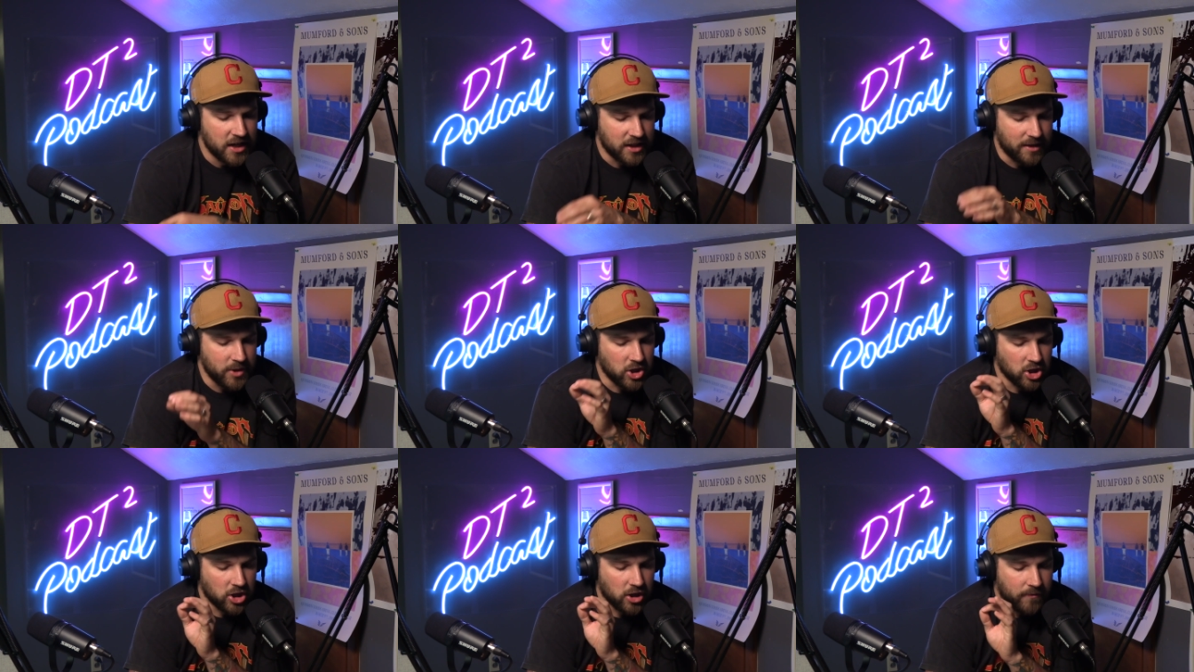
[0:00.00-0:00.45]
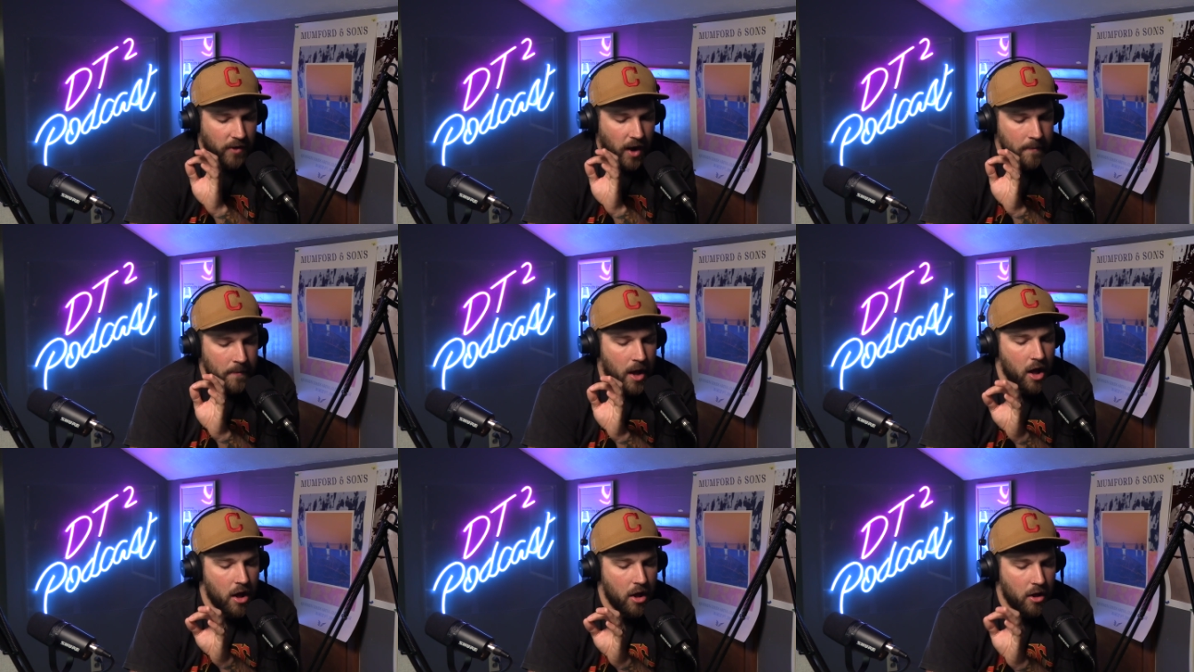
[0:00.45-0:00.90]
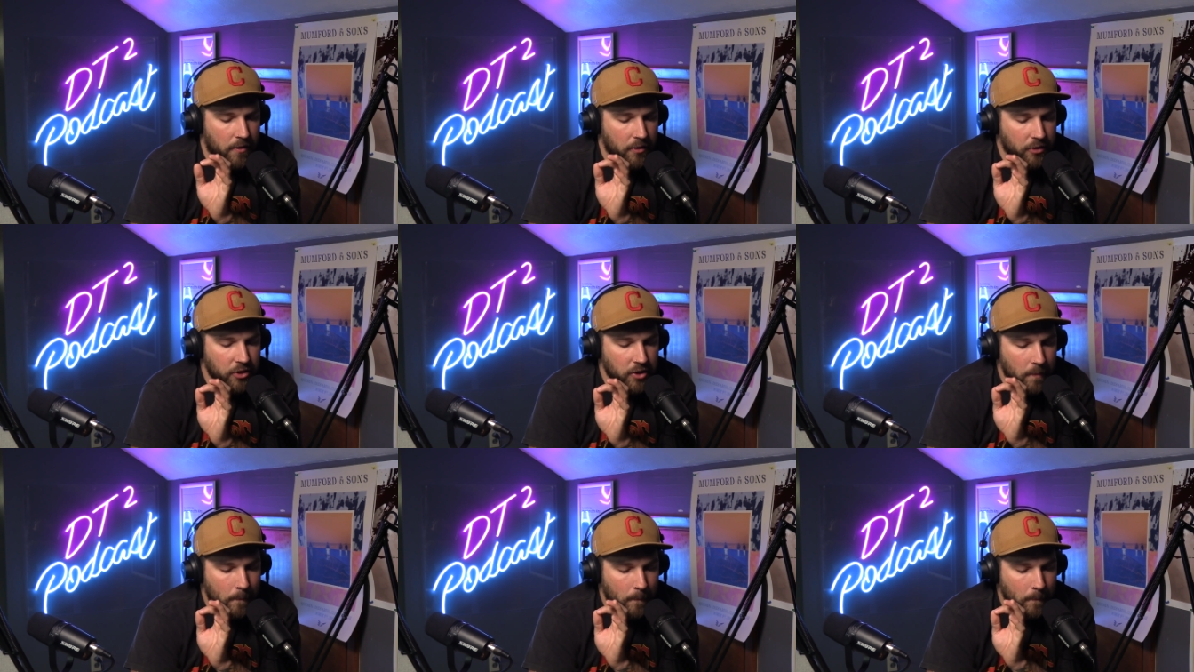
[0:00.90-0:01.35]
Let me clarify
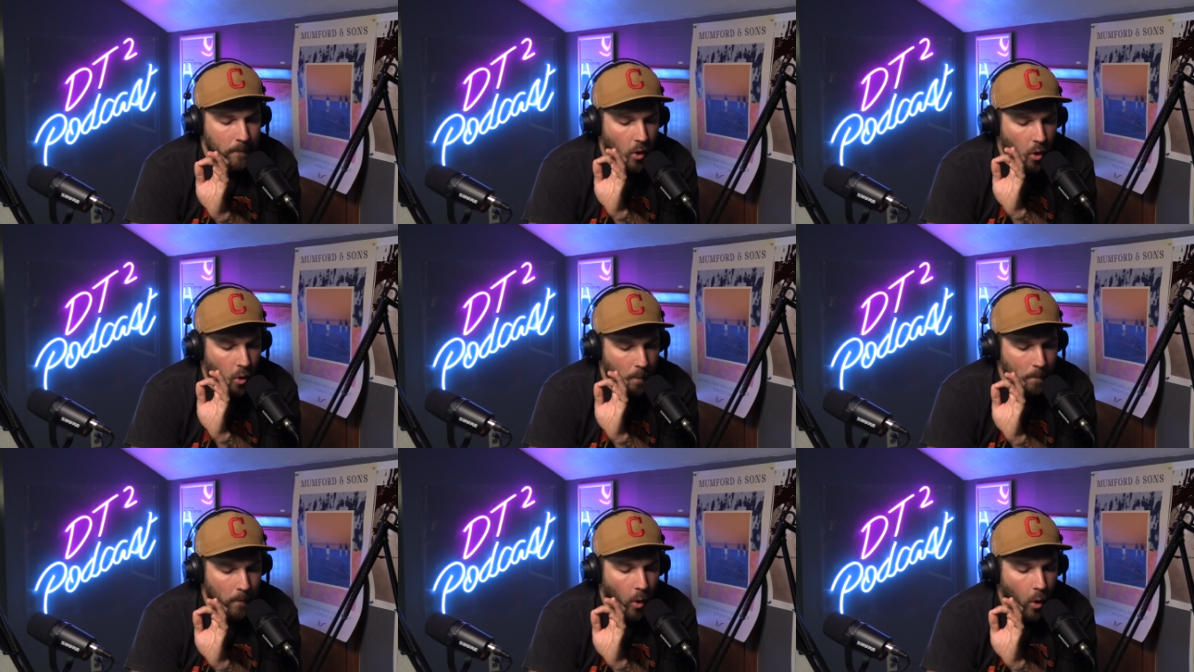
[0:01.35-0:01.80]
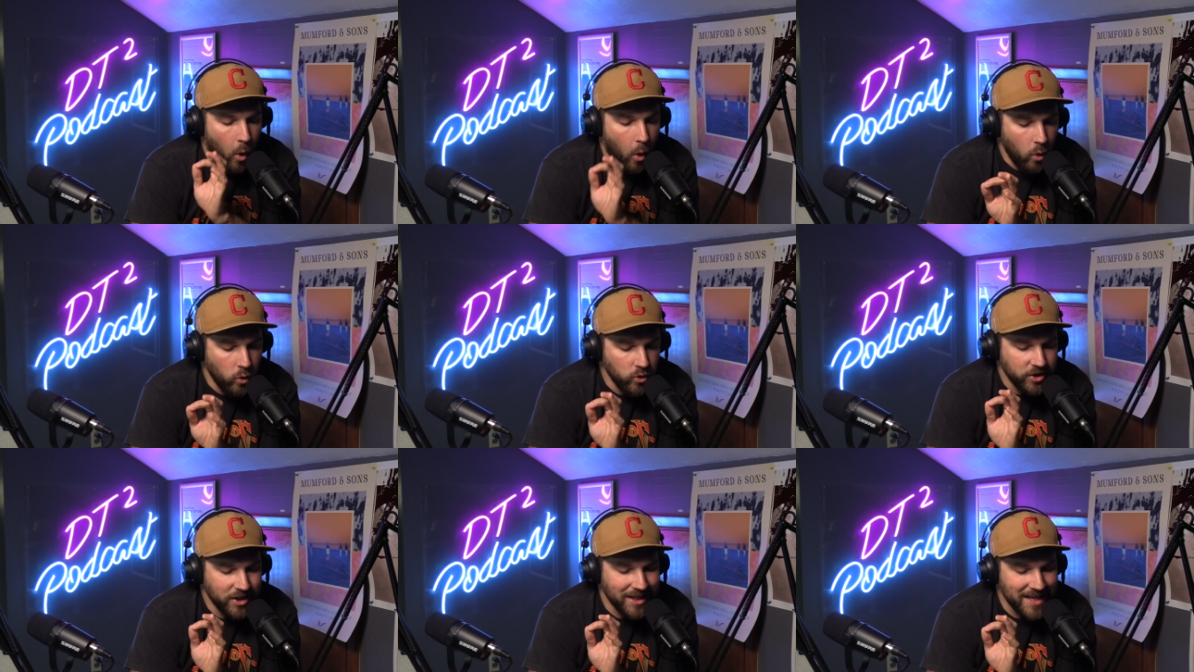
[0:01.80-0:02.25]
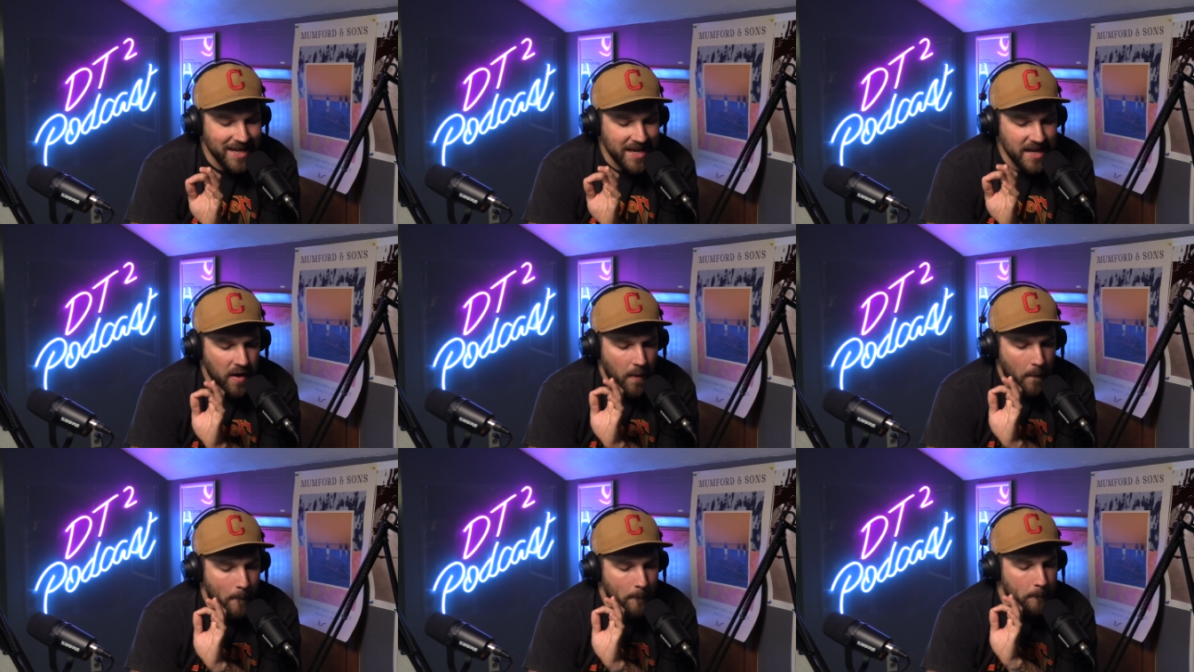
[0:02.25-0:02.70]
the
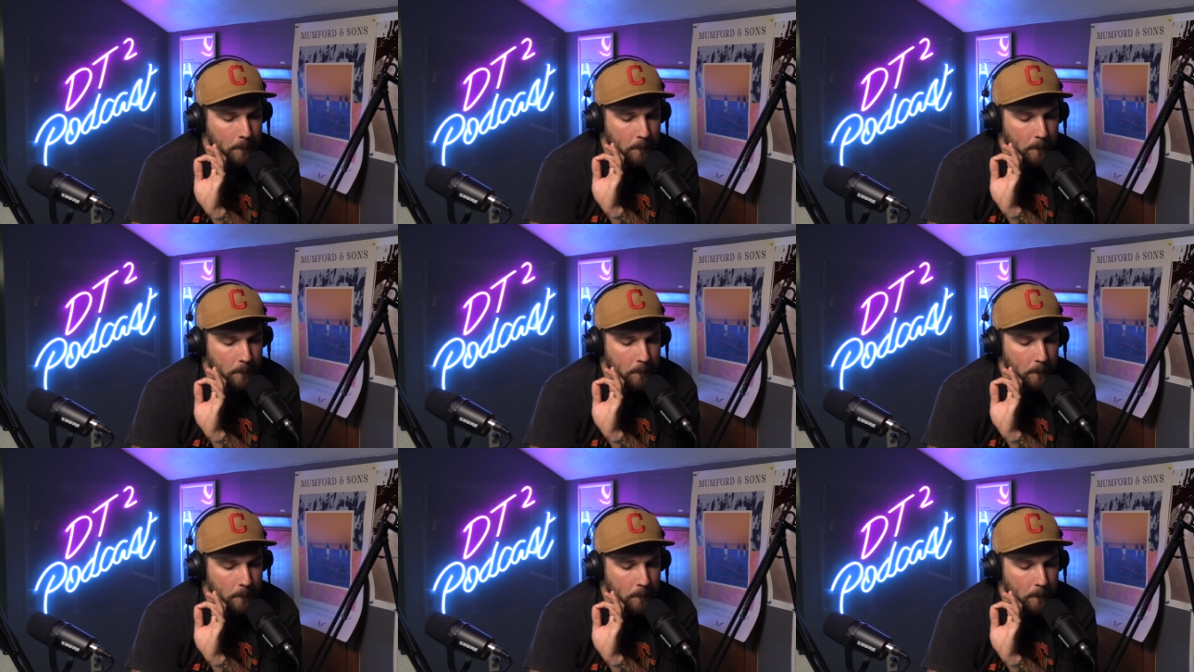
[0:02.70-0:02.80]
only